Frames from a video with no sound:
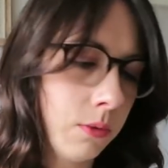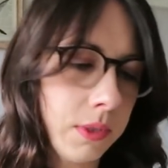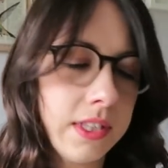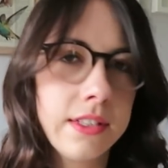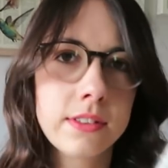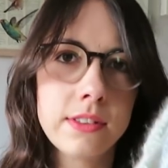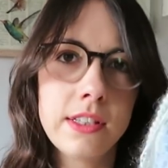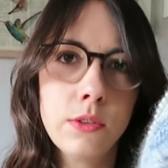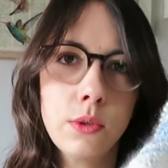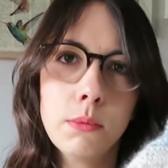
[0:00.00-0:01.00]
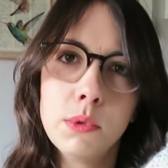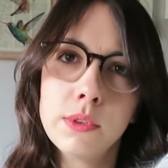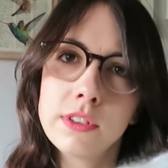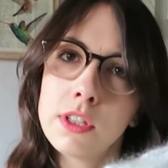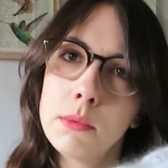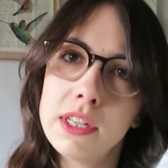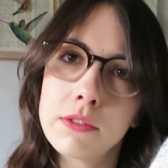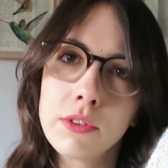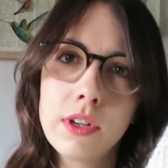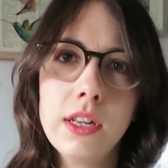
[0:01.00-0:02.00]
with this because I thought I'm using so many
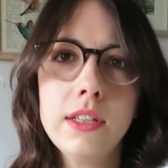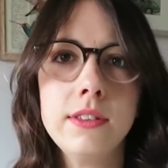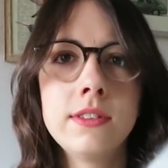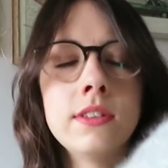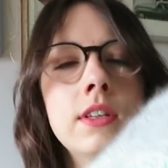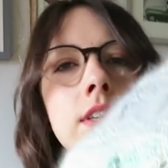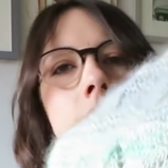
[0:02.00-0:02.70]
different colours